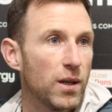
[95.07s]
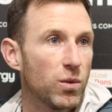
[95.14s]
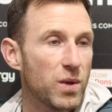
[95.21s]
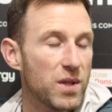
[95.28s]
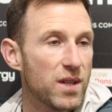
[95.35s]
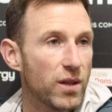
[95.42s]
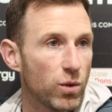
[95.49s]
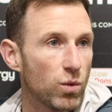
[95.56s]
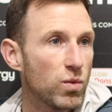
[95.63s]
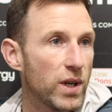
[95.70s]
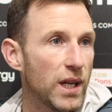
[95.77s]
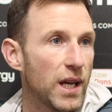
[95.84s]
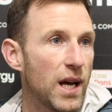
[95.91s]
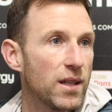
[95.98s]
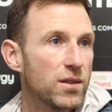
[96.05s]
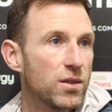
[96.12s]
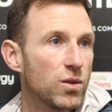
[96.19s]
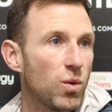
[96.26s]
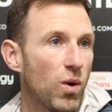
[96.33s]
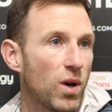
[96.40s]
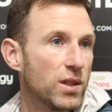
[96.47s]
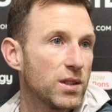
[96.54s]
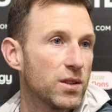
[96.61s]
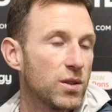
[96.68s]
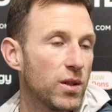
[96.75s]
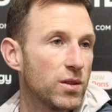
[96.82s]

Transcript: we think will really add quality to